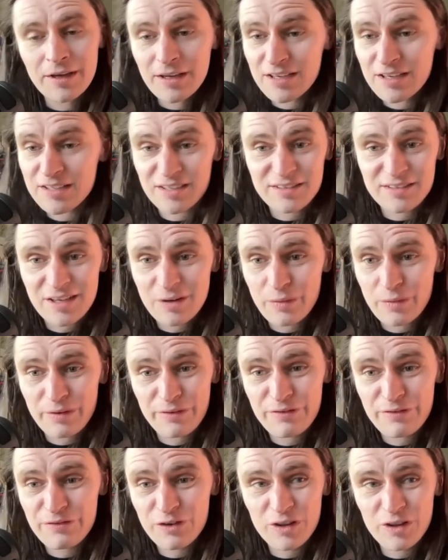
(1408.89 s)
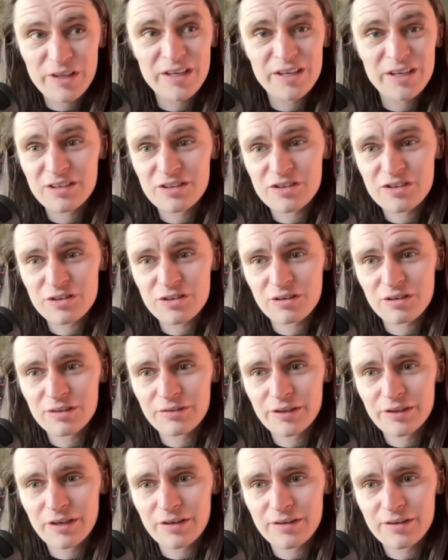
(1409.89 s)
Because I think we're fully in control
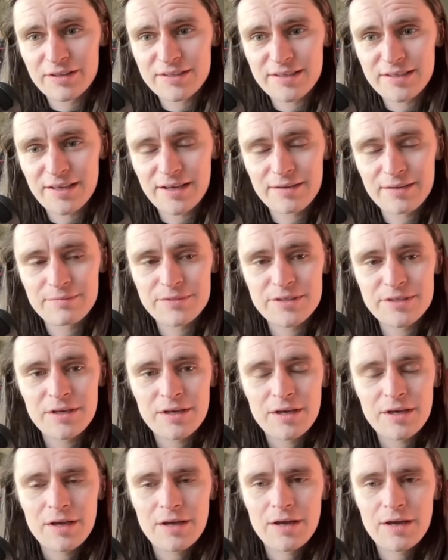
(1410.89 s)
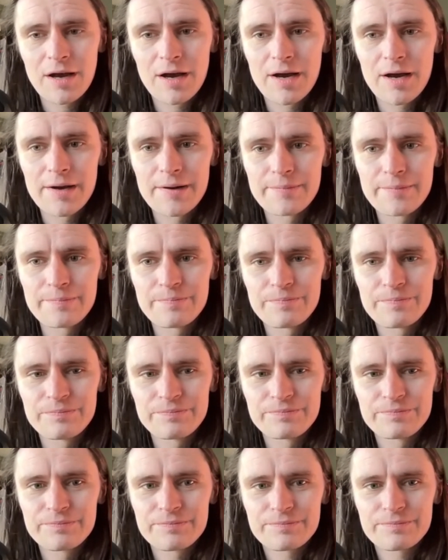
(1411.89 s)
of a lot of these games.
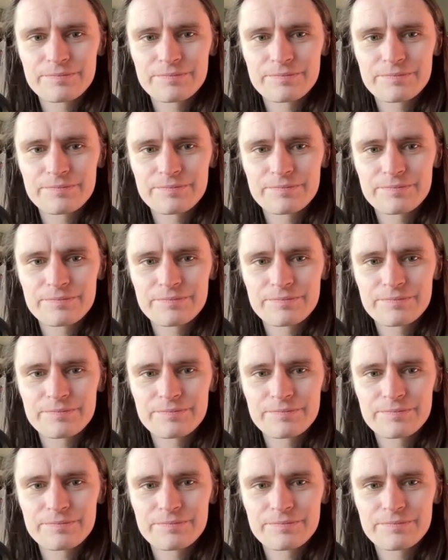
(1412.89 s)
Um,